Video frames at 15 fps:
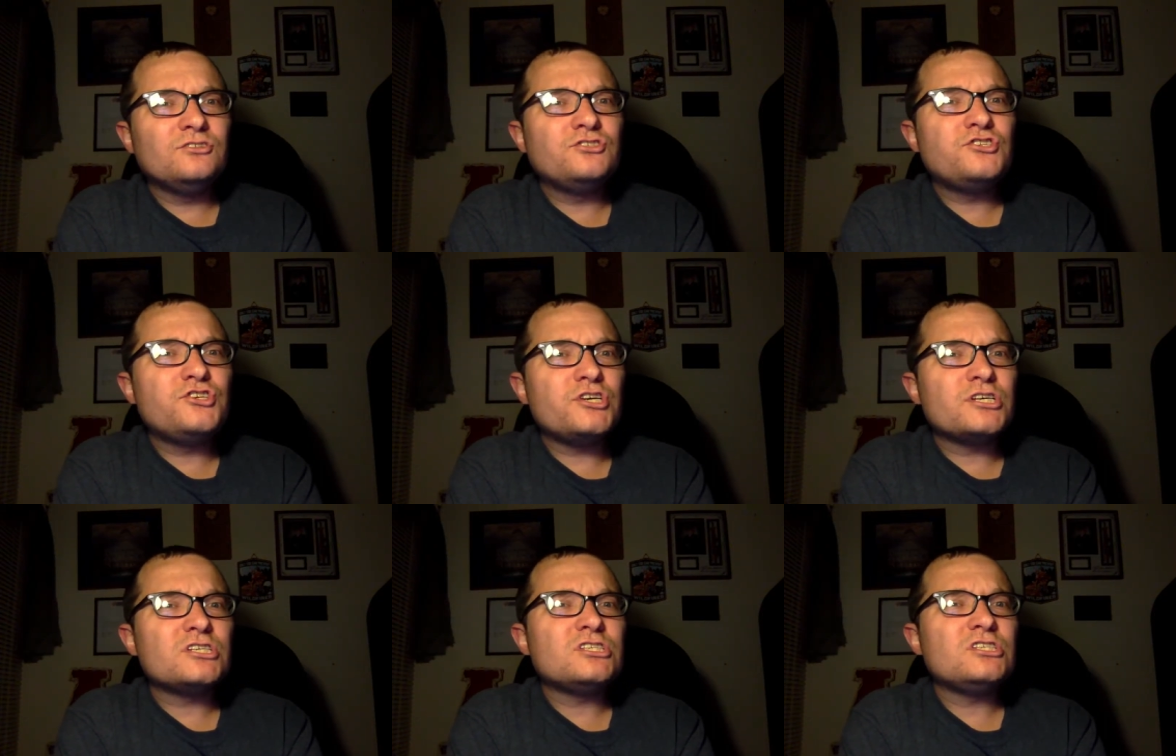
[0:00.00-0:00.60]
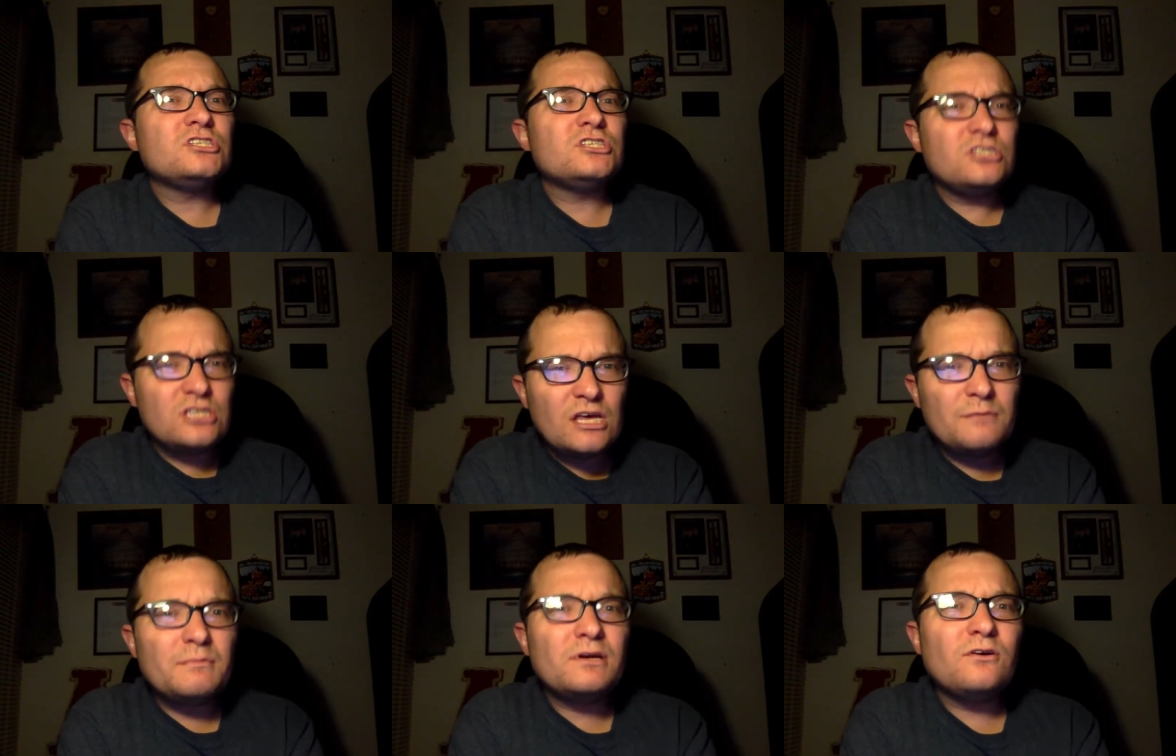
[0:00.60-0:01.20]
just
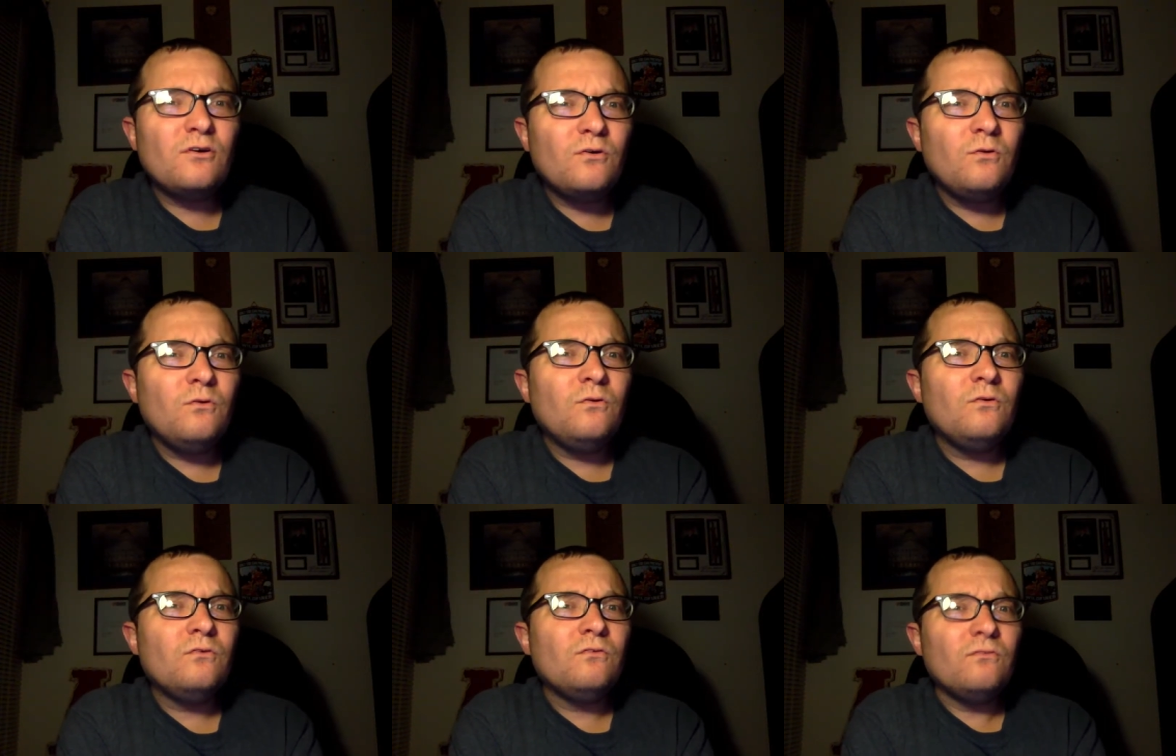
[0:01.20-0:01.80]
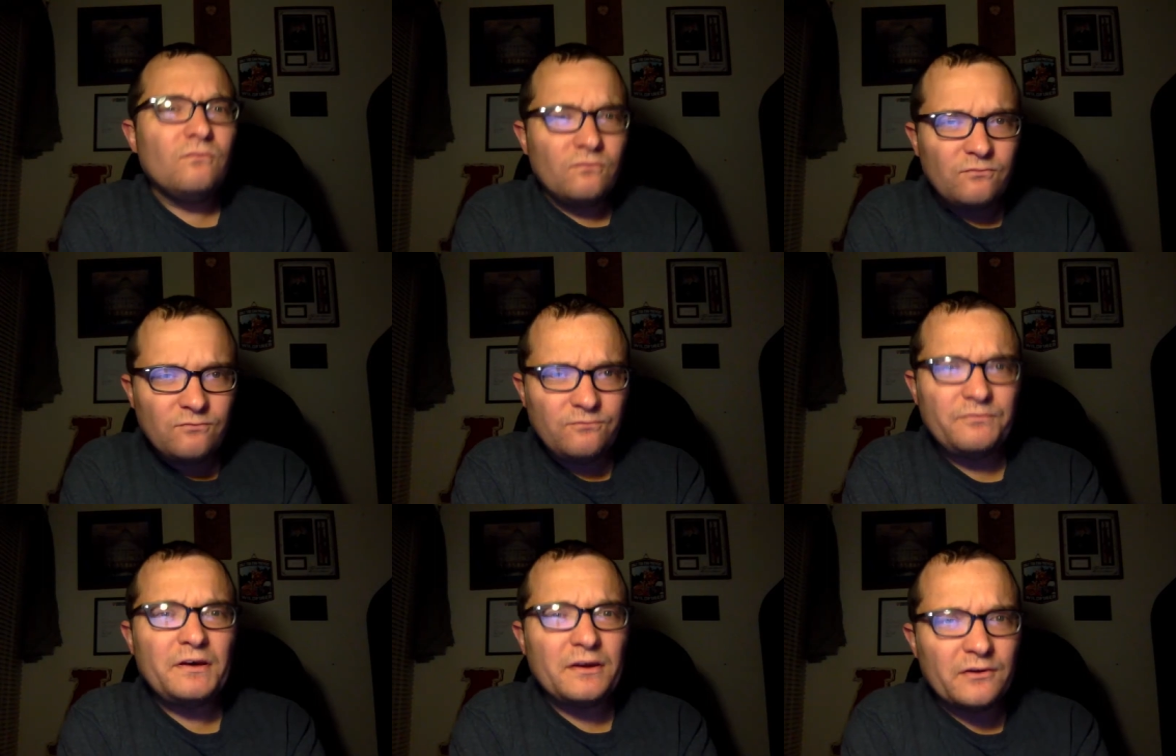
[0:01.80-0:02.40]
seminal
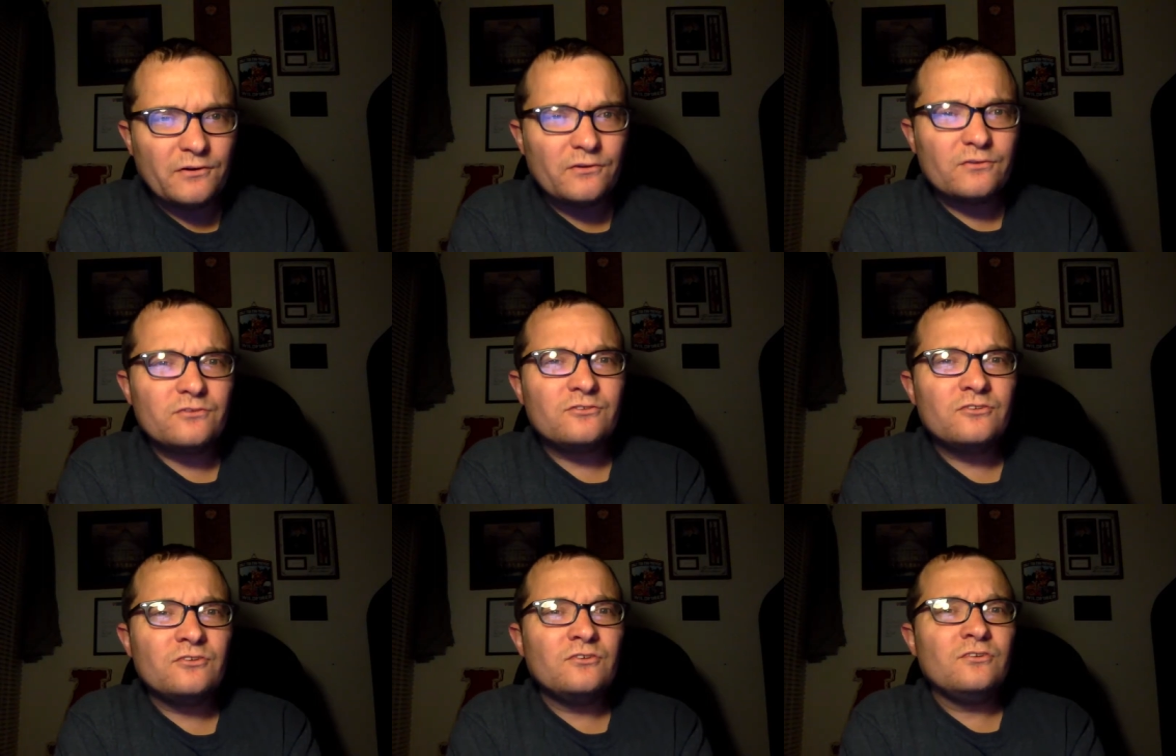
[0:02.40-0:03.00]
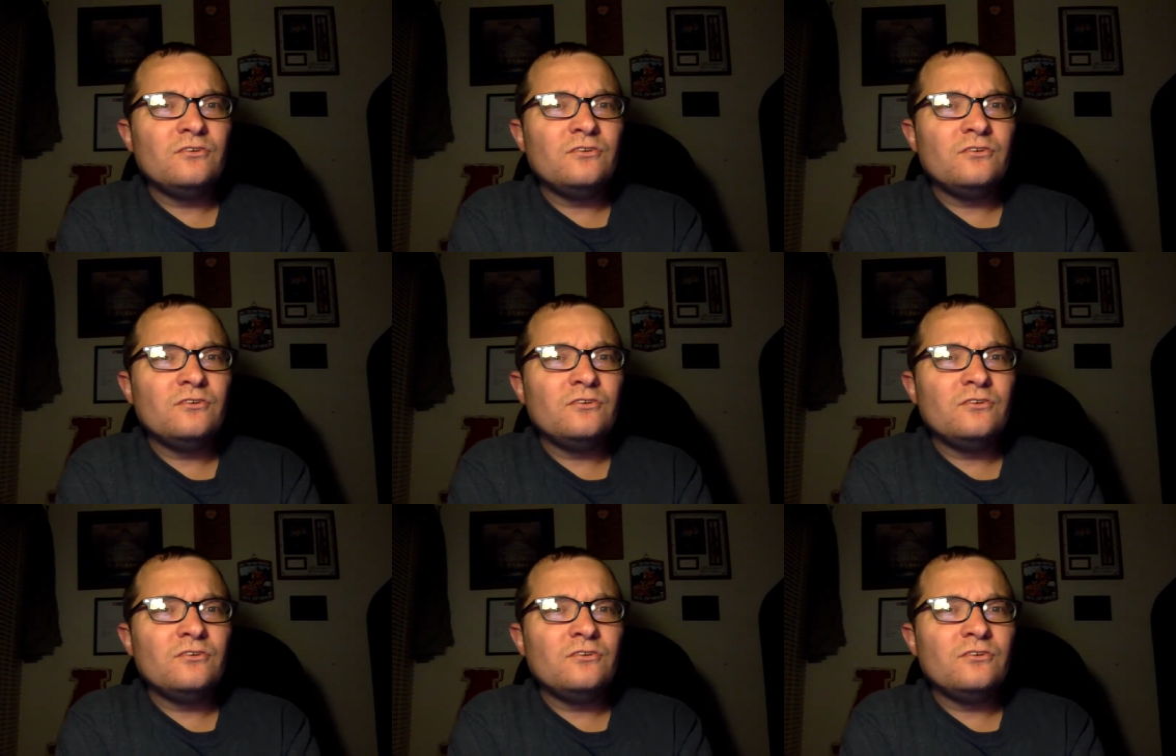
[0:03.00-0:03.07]
figures